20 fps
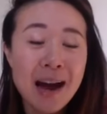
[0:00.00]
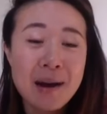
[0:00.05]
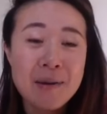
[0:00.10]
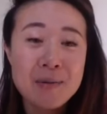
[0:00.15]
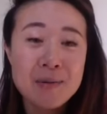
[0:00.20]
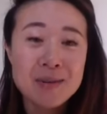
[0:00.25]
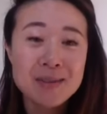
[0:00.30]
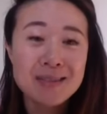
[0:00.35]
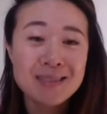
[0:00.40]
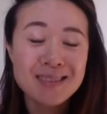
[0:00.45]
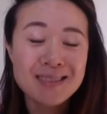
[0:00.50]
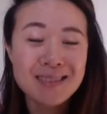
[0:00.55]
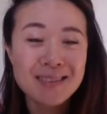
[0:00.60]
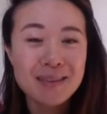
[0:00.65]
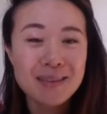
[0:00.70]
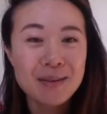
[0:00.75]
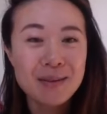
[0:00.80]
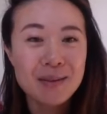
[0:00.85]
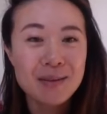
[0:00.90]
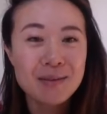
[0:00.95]
I was
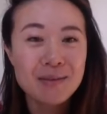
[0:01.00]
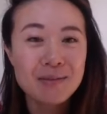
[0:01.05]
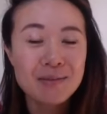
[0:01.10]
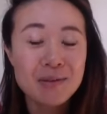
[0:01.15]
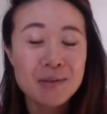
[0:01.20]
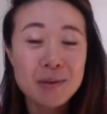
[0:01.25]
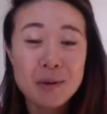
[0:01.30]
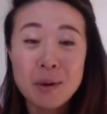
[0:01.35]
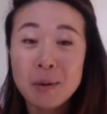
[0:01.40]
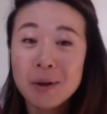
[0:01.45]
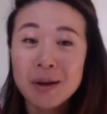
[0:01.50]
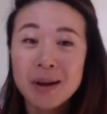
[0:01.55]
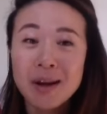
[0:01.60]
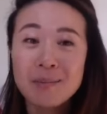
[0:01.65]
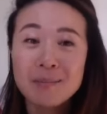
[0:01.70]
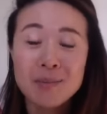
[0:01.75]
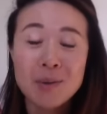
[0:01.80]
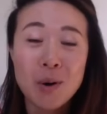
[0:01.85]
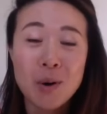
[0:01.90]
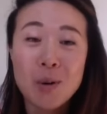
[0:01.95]
throwing
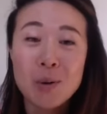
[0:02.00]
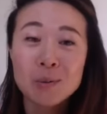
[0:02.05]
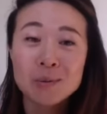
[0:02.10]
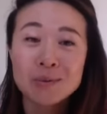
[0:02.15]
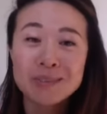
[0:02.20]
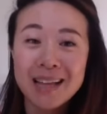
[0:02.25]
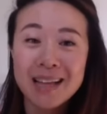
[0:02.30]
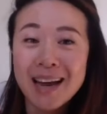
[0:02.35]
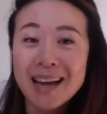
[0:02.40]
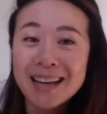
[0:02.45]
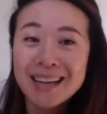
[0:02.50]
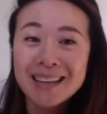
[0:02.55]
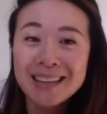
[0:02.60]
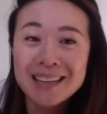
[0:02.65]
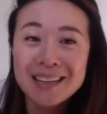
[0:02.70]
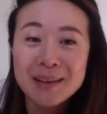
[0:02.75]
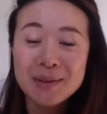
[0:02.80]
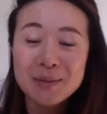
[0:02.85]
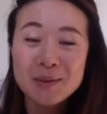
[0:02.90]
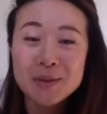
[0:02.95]
up the whole night.
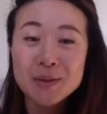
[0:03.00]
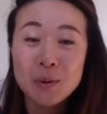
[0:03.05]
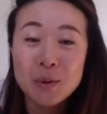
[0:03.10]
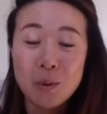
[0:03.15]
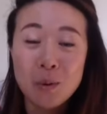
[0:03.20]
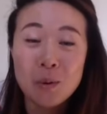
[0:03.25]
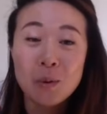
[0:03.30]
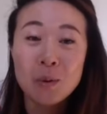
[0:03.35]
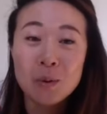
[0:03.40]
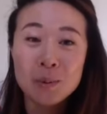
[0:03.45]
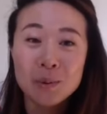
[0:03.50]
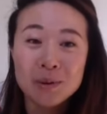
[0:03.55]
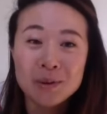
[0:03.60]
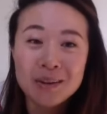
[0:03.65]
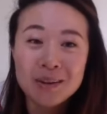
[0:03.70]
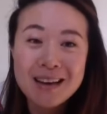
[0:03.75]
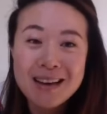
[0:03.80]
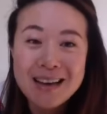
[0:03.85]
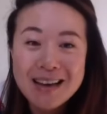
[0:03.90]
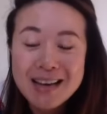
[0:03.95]
It was horrible.
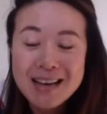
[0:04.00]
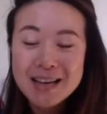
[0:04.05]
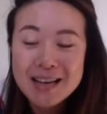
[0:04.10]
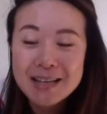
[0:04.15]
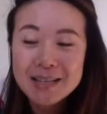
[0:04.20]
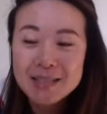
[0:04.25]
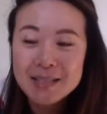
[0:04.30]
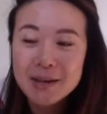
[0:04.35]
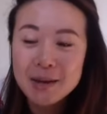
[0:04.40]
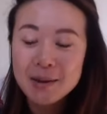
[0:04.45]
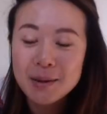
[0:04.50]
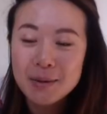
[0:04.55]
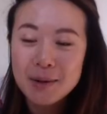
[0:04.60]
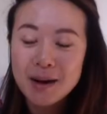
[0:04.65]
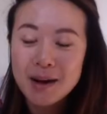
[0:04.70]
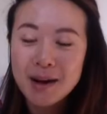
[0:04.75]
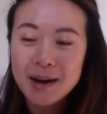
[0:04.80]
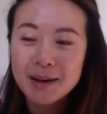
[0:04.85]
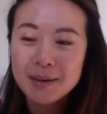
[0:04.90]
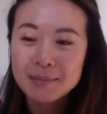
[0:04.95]

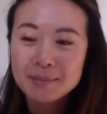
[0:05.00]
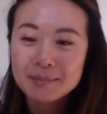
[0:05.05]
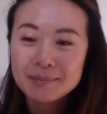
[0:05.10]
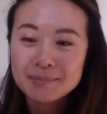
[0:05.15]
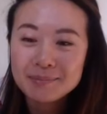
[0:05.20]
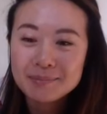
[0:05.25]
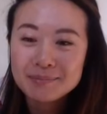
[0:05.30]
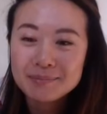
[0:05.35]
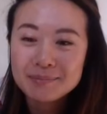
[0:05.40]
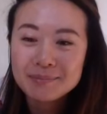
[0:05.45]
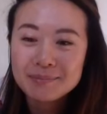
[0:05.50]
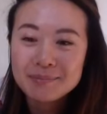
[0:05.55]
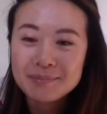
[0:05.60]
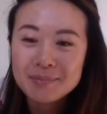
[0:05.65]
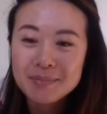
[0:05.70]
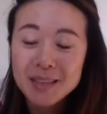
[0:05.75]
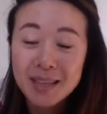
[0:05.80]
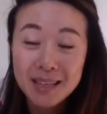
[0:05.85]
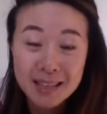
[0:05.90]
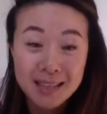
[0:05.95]
So
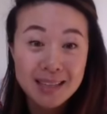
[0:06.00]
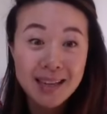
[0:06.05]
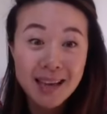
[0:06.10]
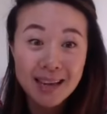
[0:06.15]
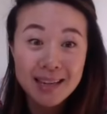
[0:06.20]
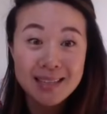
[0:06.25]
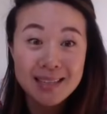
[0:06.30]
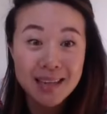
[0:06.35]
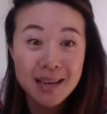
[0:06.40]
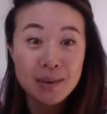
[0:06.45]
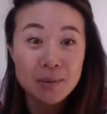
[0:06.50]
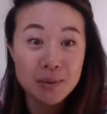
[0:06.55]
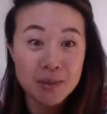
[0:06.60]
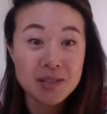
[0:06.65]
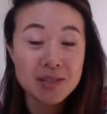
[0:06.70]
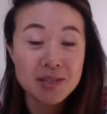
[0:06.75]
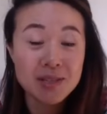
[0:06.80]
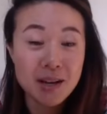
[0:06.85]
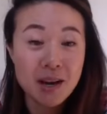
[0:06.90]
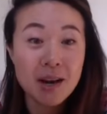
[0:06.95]
like the next day,
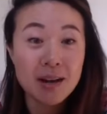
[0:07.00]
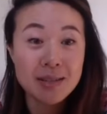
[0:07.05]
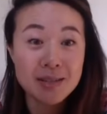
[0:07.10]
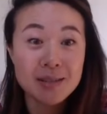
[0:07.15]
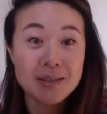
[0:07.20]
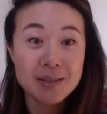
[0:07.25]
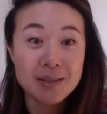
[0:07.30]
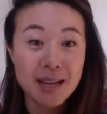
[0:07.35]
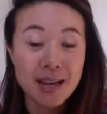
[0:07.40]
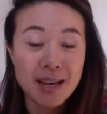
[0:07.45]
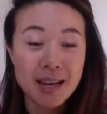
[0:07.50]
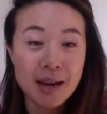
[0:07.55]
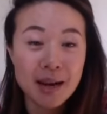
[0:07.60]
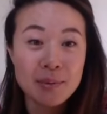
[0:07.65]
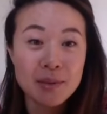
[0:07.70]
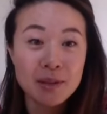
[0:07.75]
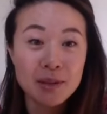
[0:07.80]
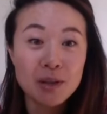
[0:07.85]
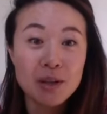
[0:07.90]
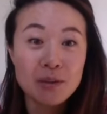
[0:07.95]
which is concert day, I've
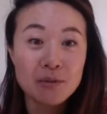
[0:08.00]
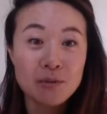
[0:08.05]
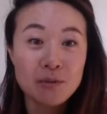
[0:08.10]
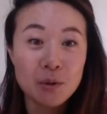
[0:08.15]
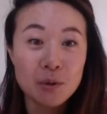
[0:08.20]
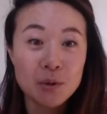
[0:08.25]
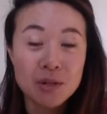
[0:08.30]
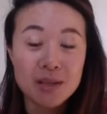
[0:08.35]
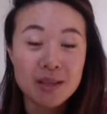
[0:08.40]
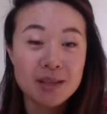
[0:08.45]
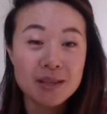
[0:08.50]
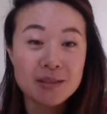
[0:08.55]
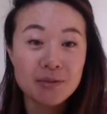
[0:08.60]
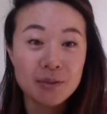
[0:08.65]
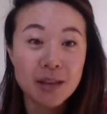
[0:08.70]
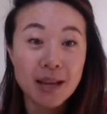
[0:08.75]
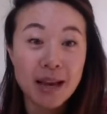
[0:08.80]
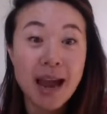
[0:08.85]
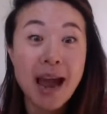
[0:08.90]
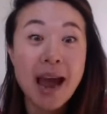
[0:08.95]
been looking forward to this for
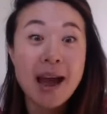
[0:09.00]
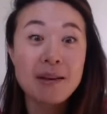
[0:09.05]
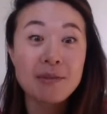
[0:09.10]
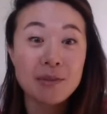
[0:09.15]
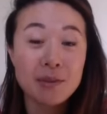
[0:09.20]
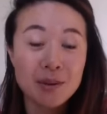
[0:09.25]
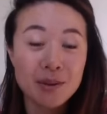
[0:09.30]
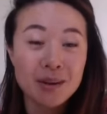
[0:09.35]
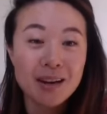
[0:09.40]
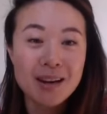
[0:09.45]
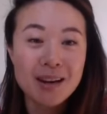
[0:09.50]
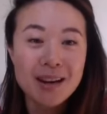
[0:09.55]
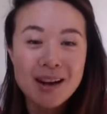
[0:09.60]
like ever.